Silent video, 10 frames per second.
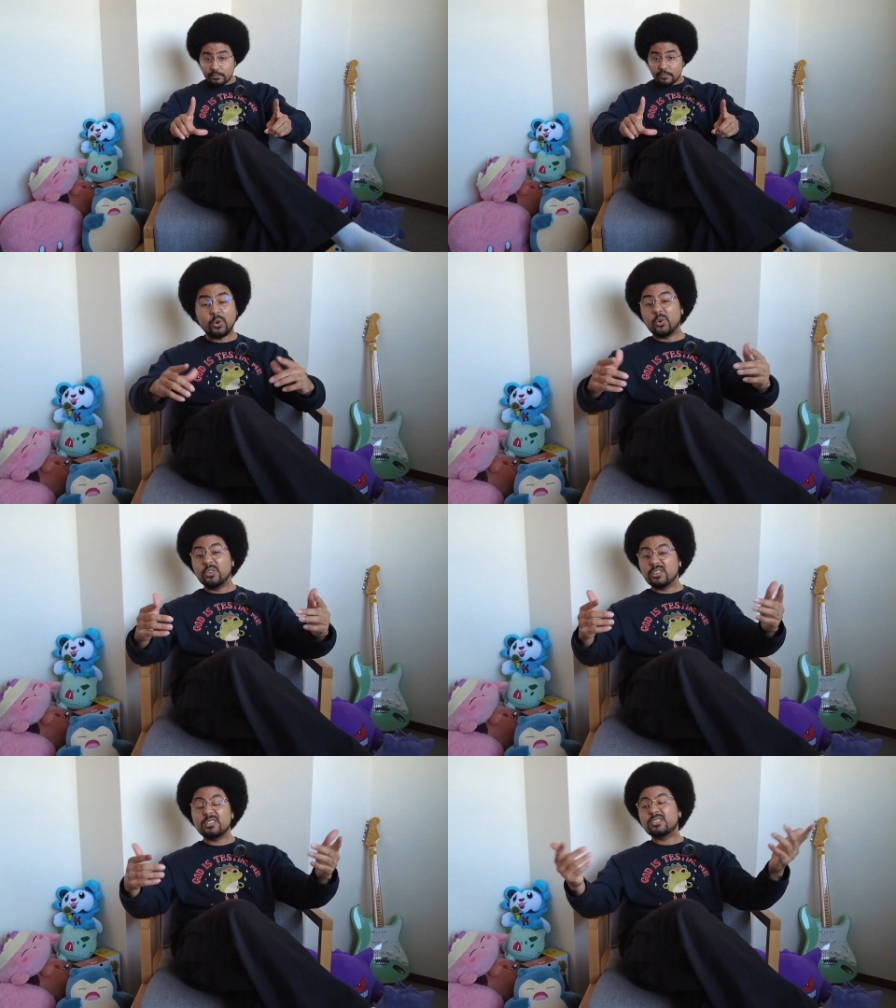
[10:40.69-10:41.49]
Or
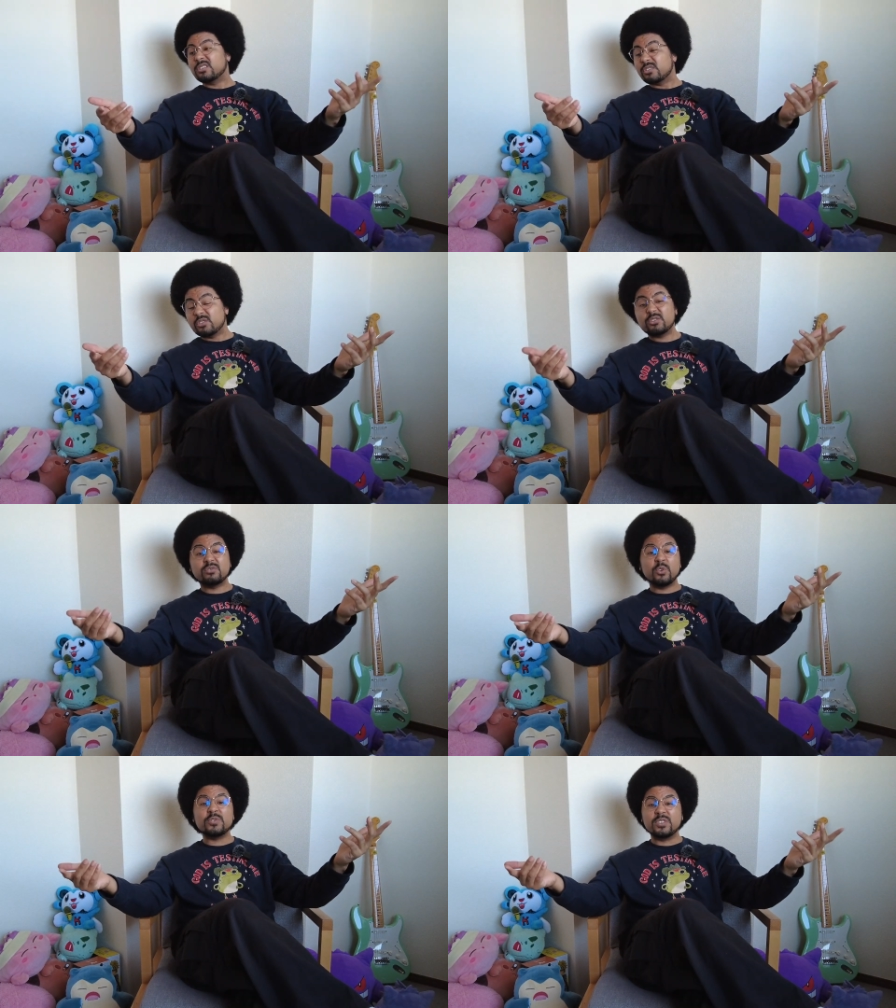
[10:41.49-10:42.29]

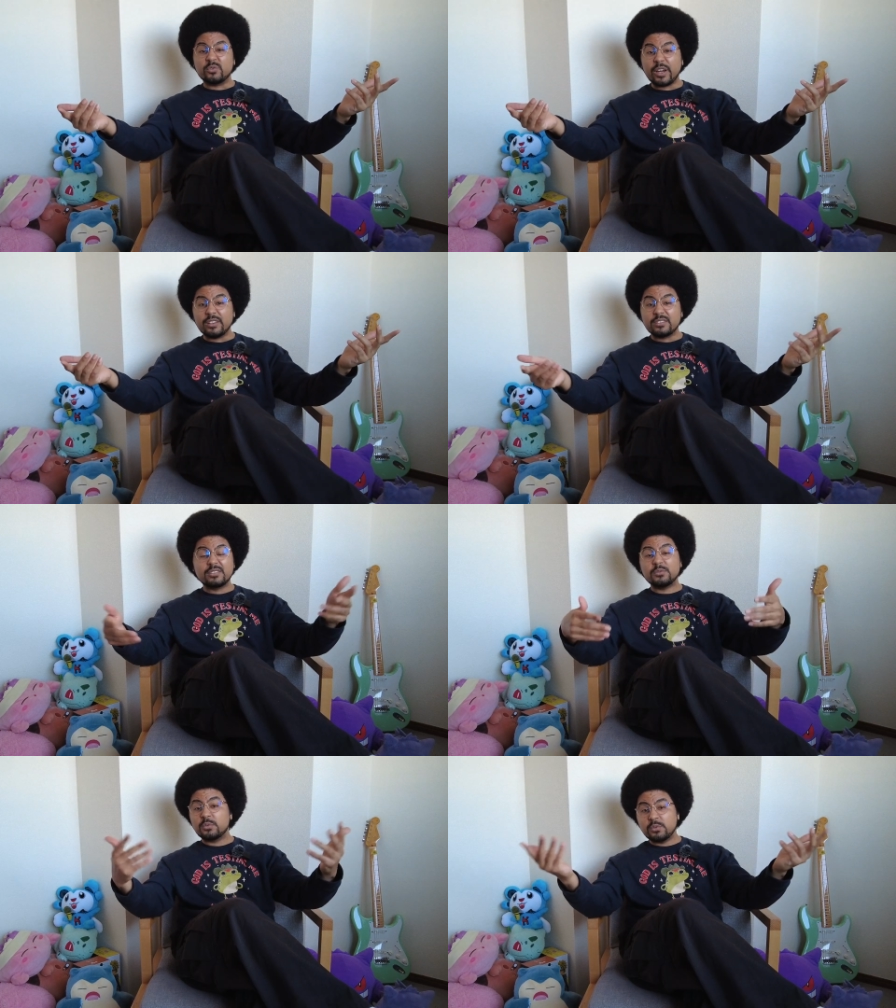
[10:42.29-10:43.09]
rose in the ranks.
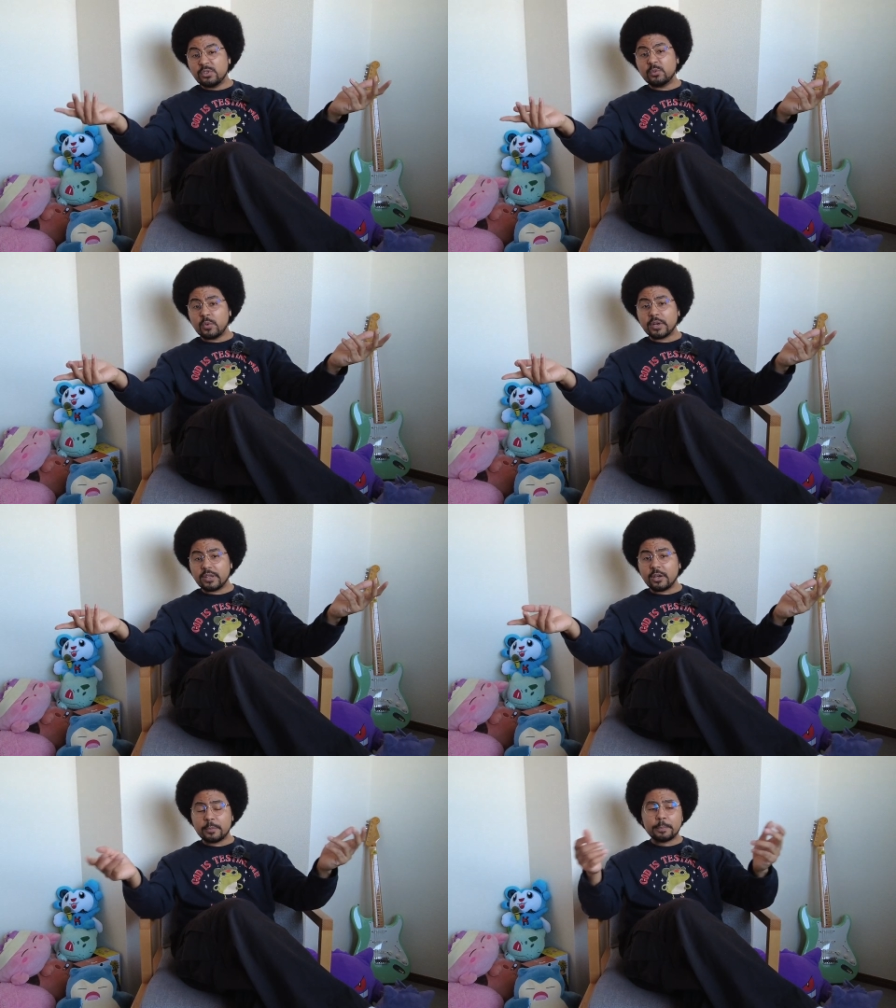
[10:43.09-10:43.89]
We'll work it out.